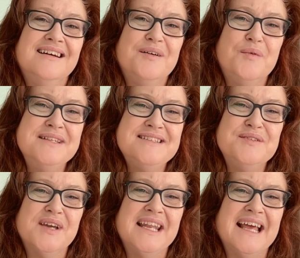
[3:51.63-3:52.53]
Once you
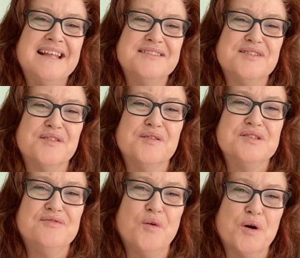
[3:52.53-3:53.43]
can answer
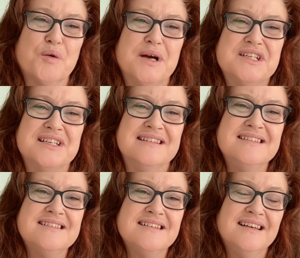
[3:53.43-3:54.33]
those 4
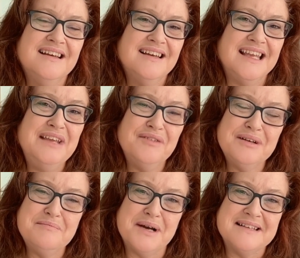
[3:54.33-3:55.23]
questions,
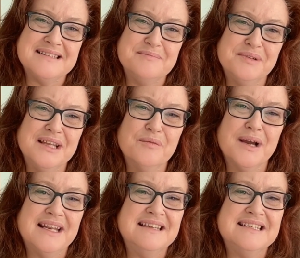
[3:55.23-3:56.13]
even by simply
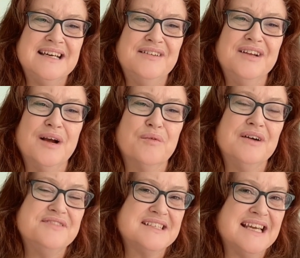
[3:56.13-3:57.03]
writing down a
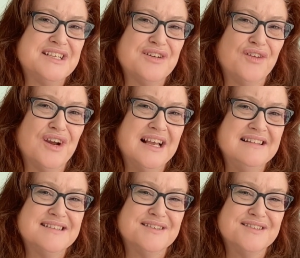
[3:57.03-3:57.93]
rough sketch of your
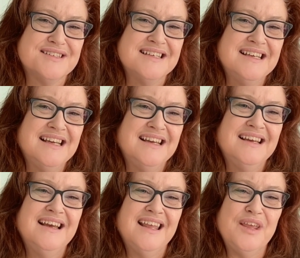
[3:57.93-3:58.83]
answers,
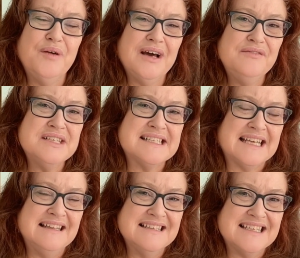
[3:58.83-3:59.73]
you have the
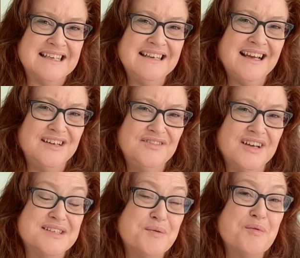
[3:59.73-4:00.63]
skeleton of
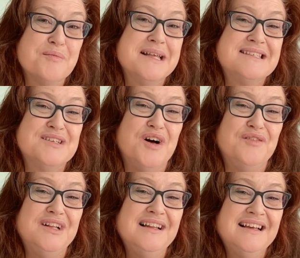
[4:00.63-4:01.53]
a sweet romance
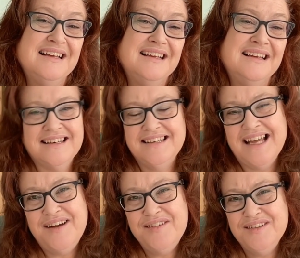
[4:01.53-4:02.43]
novel.
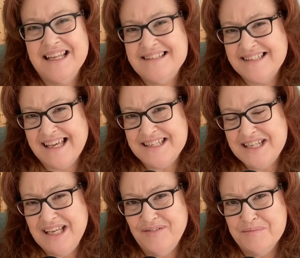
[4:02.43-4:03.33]
Now let's get
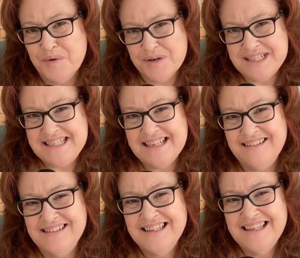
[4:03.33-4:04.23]
to even more detail.